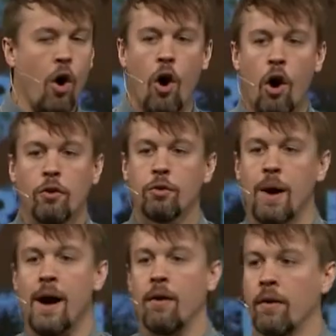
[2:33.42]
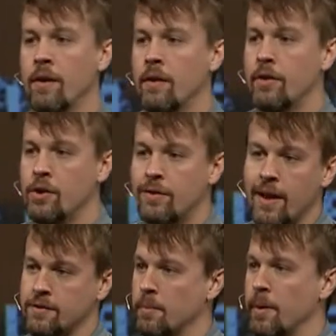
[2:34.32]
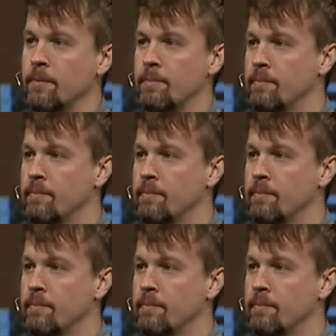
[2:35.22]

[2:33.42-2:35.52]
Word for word: All throughout the New Testament,